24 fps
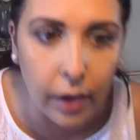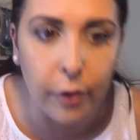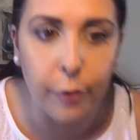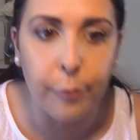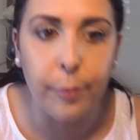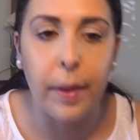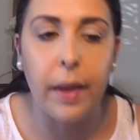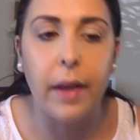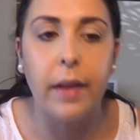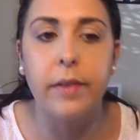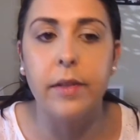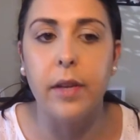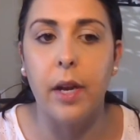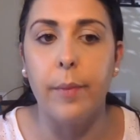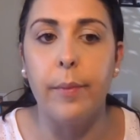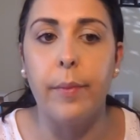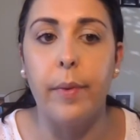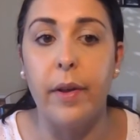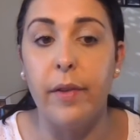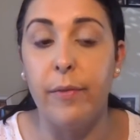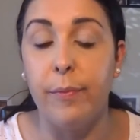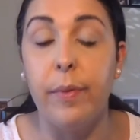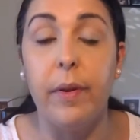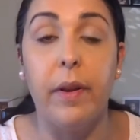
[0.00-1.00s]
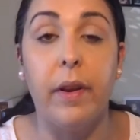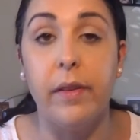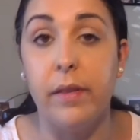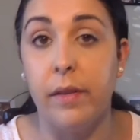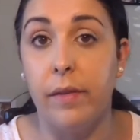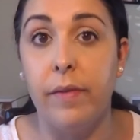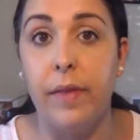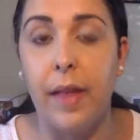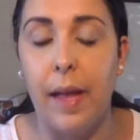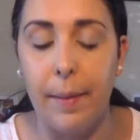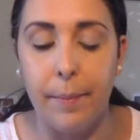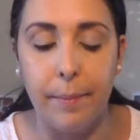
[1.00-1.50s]
a lot of the things that
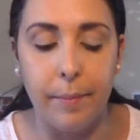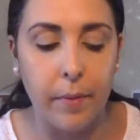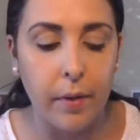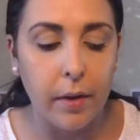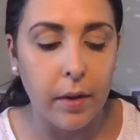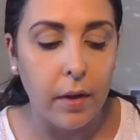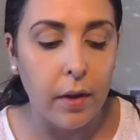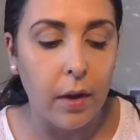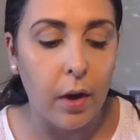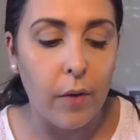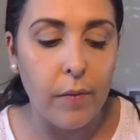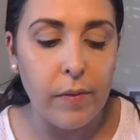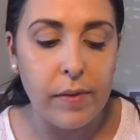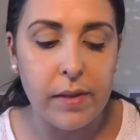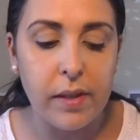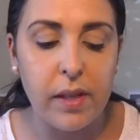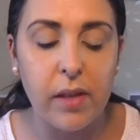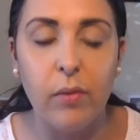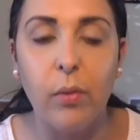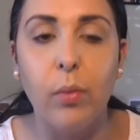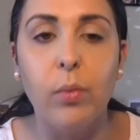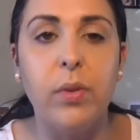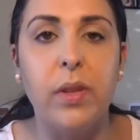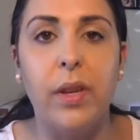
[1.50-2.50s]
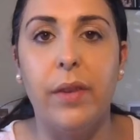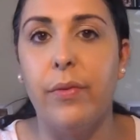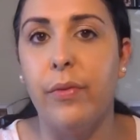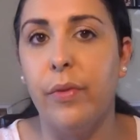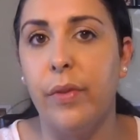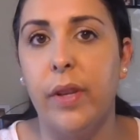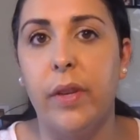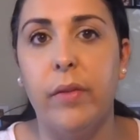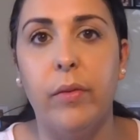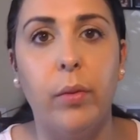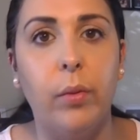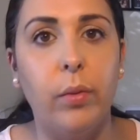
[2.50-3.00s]
I've picked up are because of them.
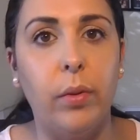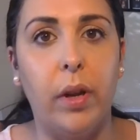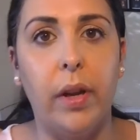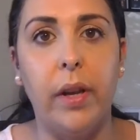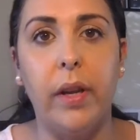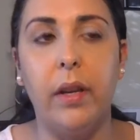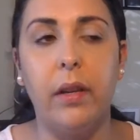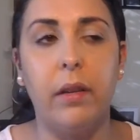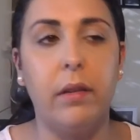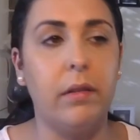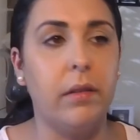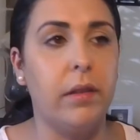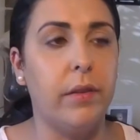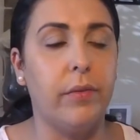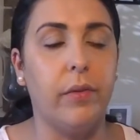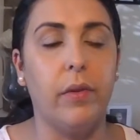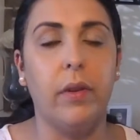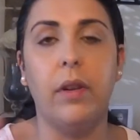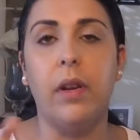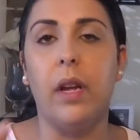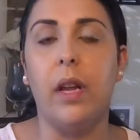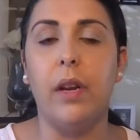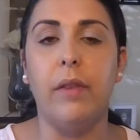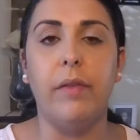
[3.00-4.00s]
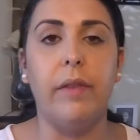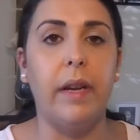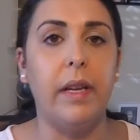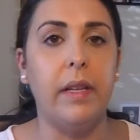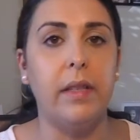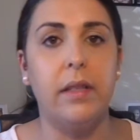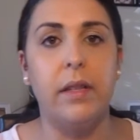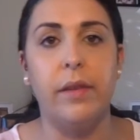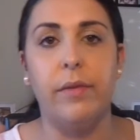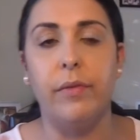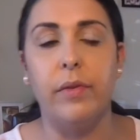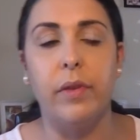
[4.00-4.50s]
Obviously they're all different, they're all
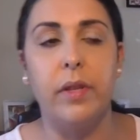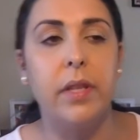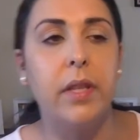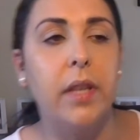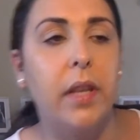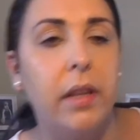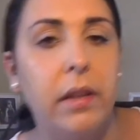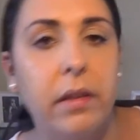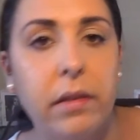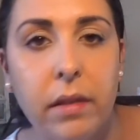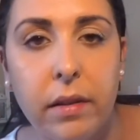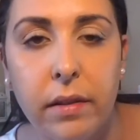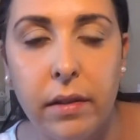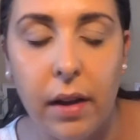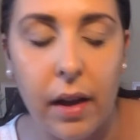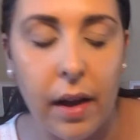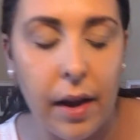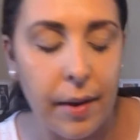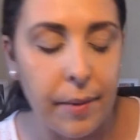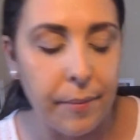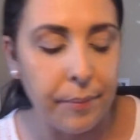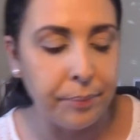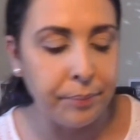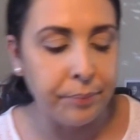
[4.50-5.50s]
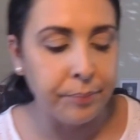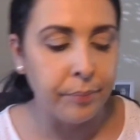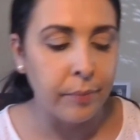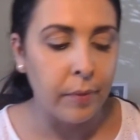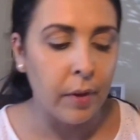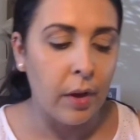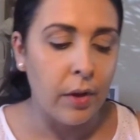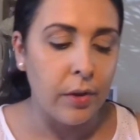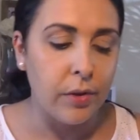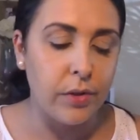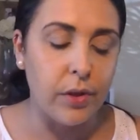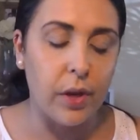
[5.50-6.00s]
like different colourings, different
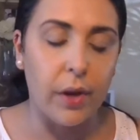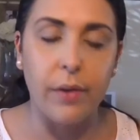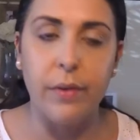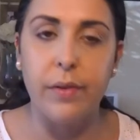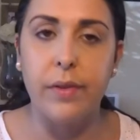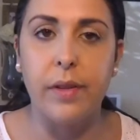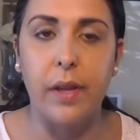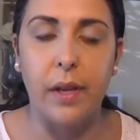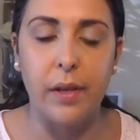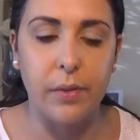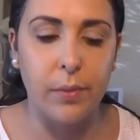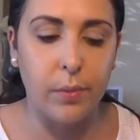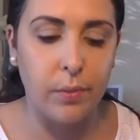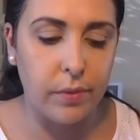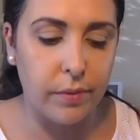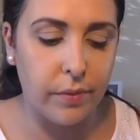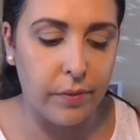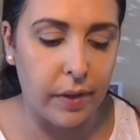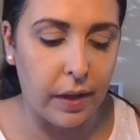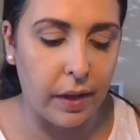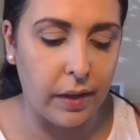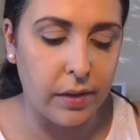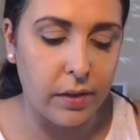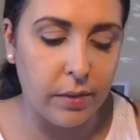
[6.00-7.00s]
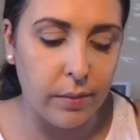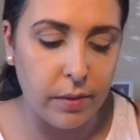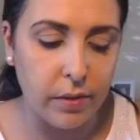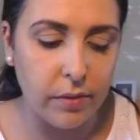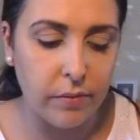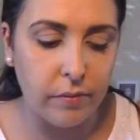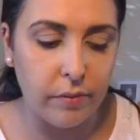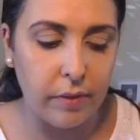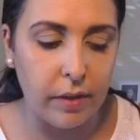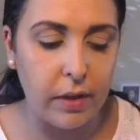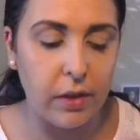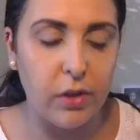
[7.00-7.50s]
skin
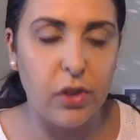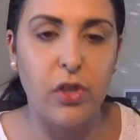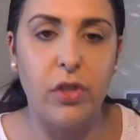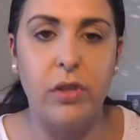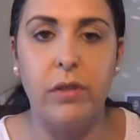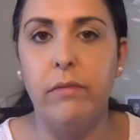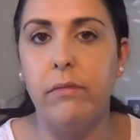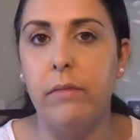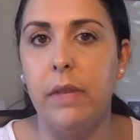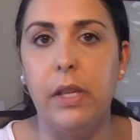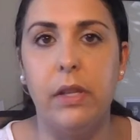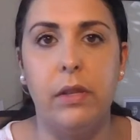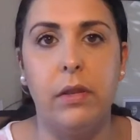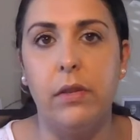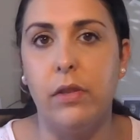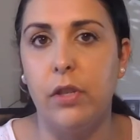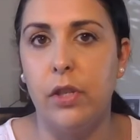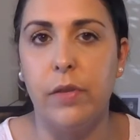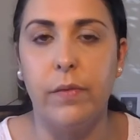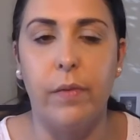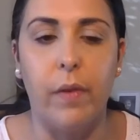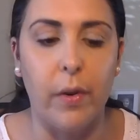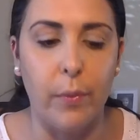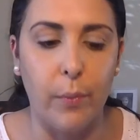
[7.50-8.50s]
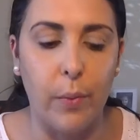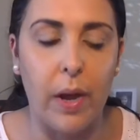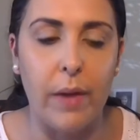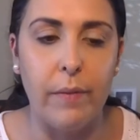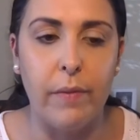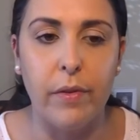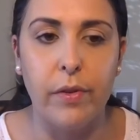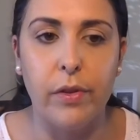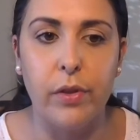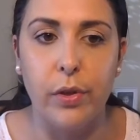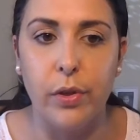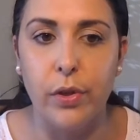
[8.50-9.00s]
tones, that sort of thing, so it's really, you
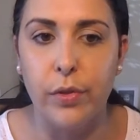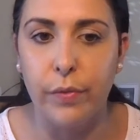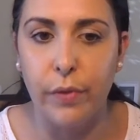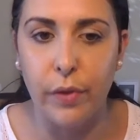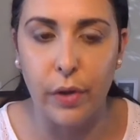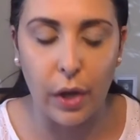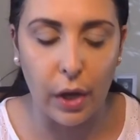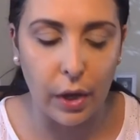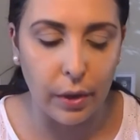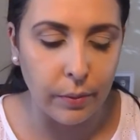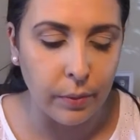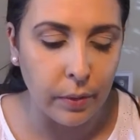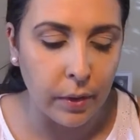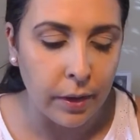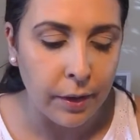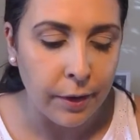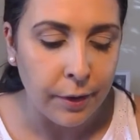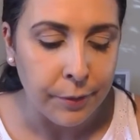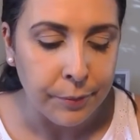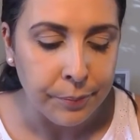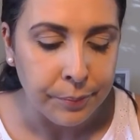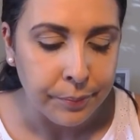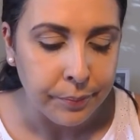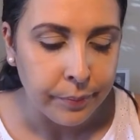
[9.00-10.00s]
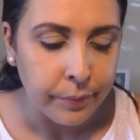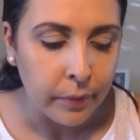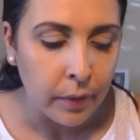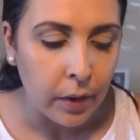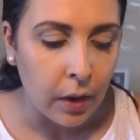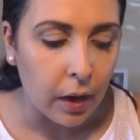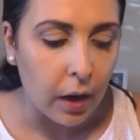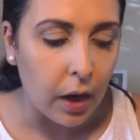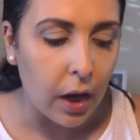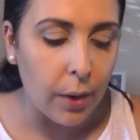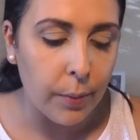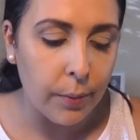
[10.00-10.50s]
just need to just find whatever suits
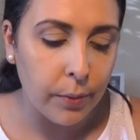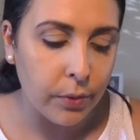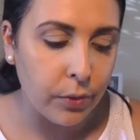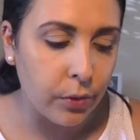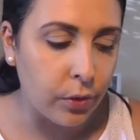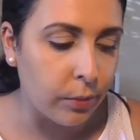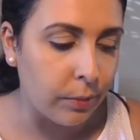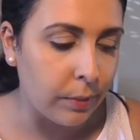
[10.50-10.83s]
for you.